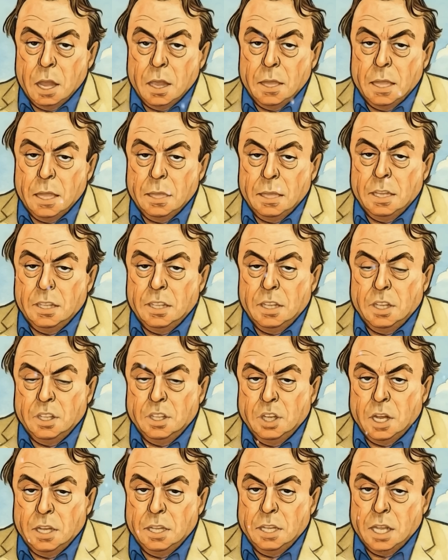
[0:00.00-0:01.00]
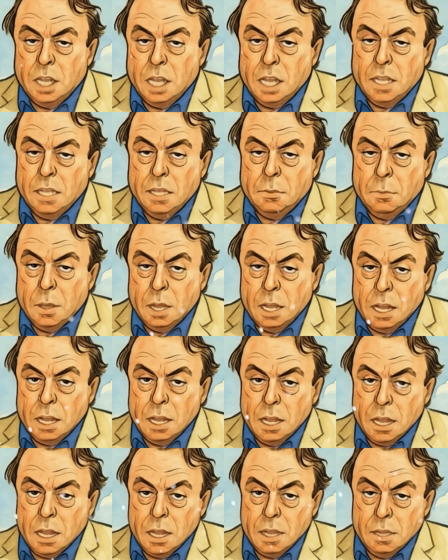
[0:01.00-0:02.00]
that this is just kids being
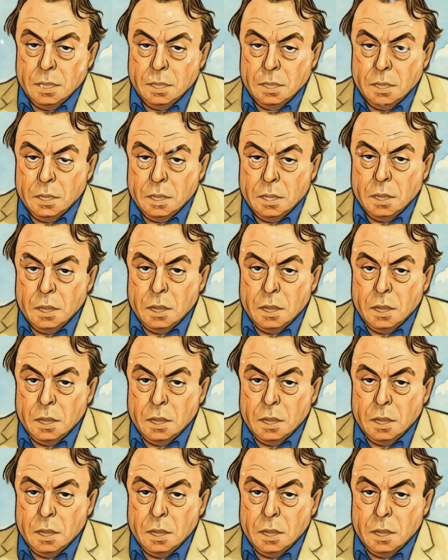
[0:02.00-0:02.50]
kids.